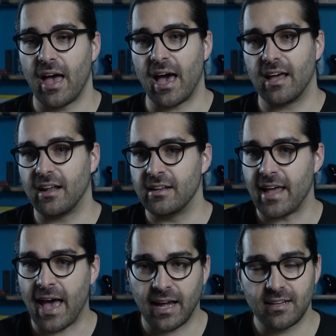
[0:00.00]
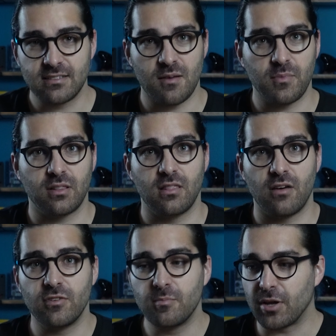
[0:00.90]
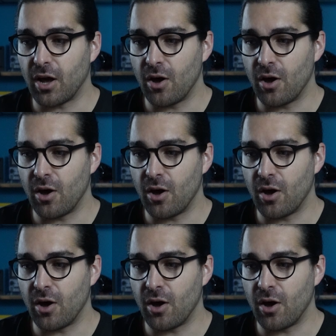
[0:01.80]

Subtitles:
at an academic level, but